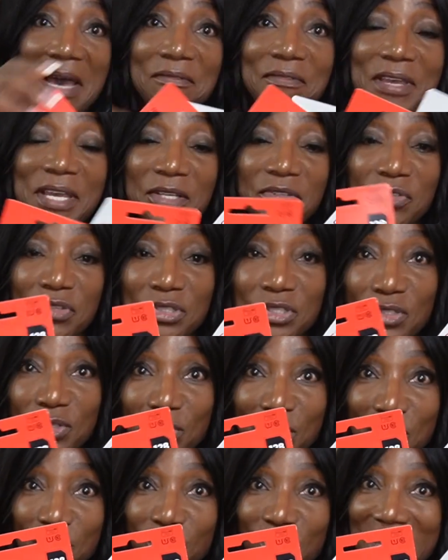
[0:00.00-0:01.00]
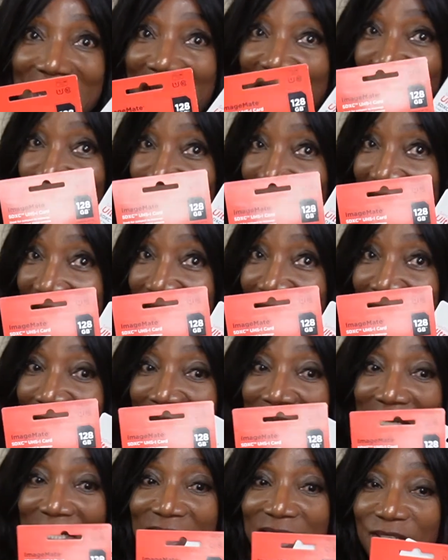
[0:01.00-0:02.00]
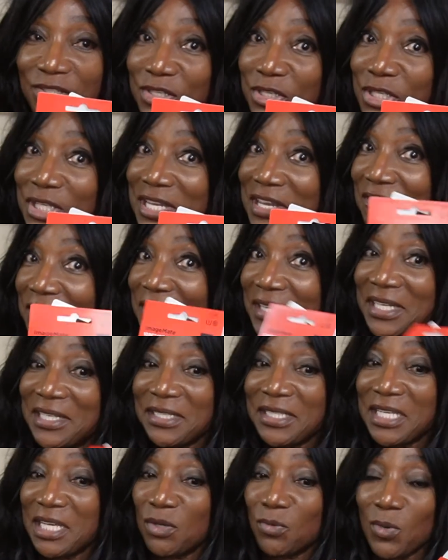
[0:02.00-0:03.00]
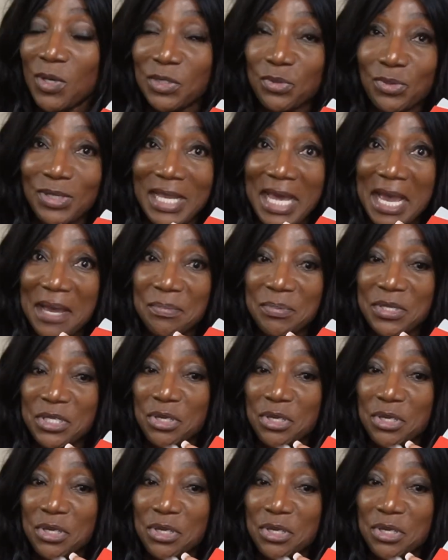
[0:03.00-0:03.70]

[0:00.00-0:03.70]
extra storage when I travel, so you never can tell what will happen.